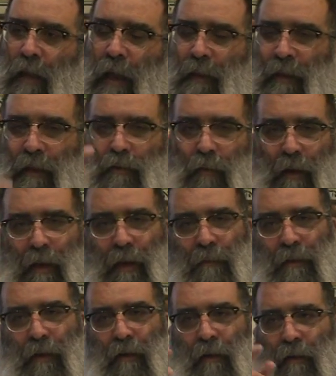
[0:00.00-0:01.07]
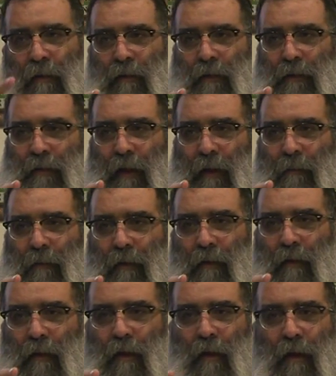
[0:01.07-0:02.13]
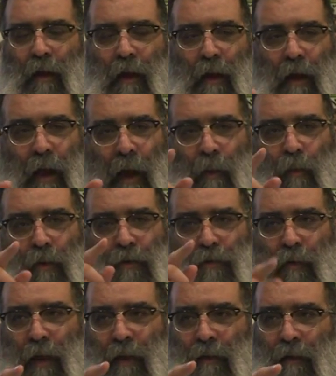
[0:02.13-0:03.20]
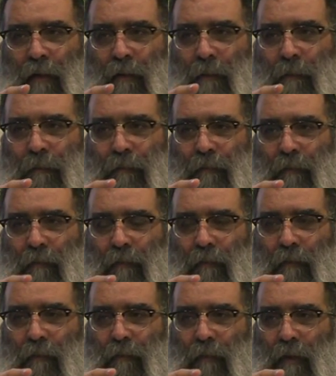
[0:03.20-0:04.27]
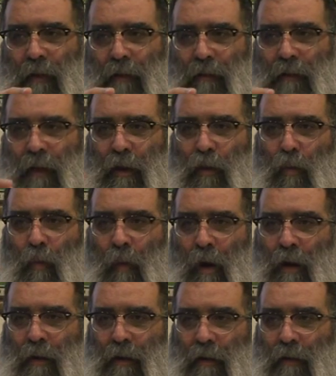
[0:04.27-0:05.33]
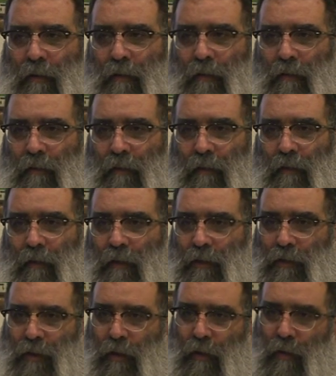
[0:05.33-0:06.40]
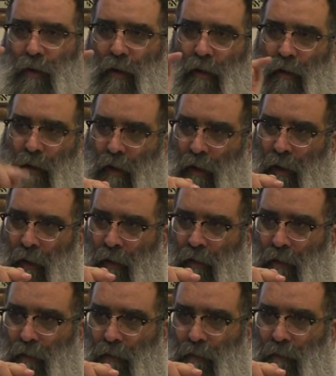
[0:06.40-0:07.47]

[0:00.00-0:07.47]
And that's what I keep telling you all the time. Mm-hmm. I would rather that you work so you can learn